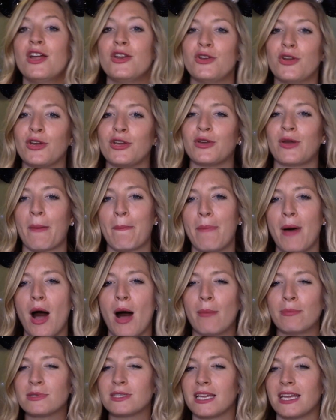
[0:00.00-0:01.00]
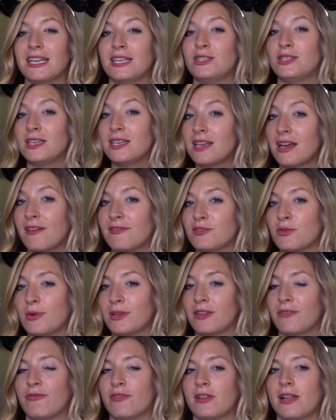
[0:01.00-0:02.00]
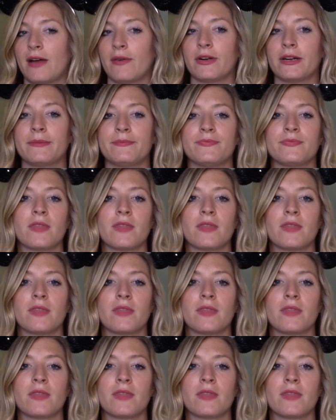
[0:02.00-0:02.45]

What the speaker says: No, you get pumped that it didn't have to wait the full hour.